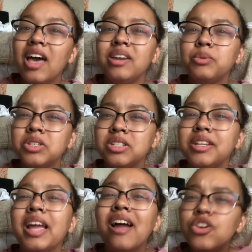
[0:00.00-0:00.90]
And it was
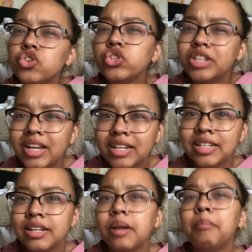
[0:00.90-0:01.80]
just like, I
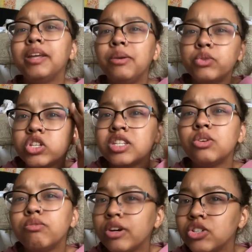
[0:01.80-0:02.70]
understand, but it was just
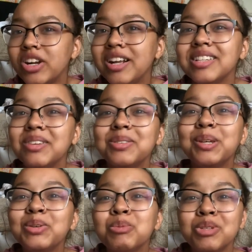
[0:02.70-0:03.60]
still frustrating because I was
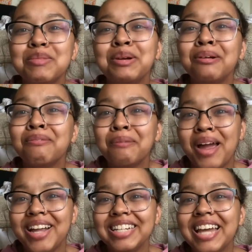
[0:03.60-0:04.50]
like, you're supposed to be her
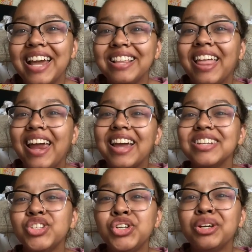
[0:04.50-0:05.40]
friend, and
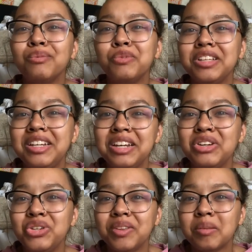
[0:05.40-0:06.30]
like she could have really
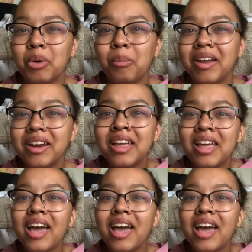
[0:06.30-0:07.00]
needed you at the moment.